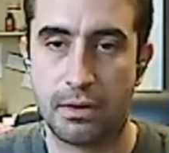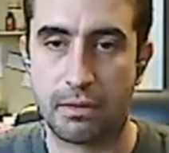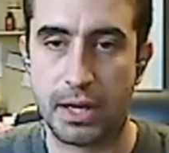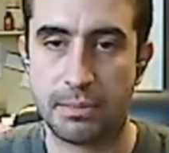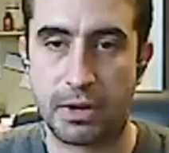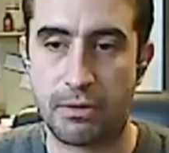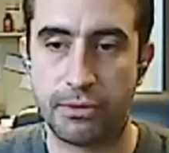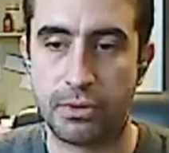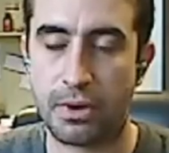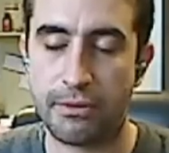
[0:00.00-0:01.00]
macro
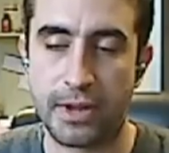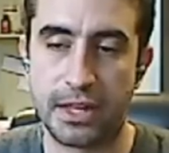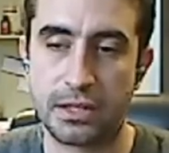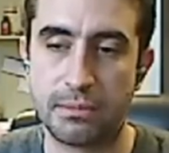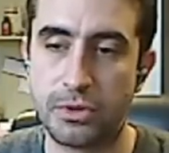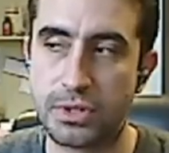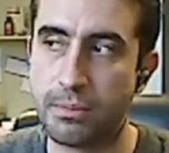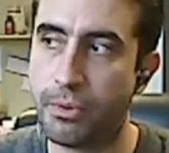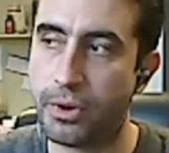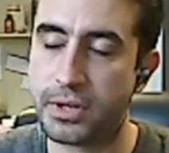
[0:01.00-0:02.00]
photography. I think the most
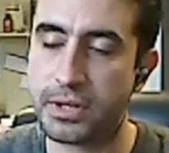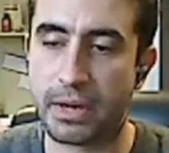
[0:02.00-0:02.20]
important in